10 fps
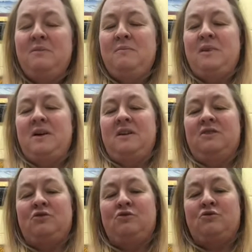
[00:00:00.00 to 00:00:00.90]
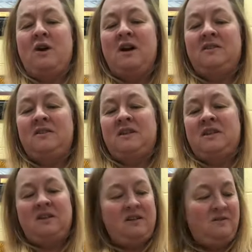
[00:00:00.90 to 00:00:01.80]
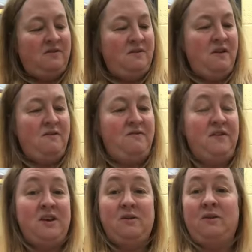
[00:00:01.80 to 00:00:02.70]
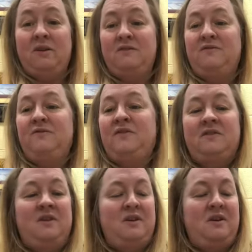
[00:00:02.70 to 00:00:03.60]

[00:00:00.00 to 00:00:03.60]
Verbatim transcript: But just trying to get a feel of,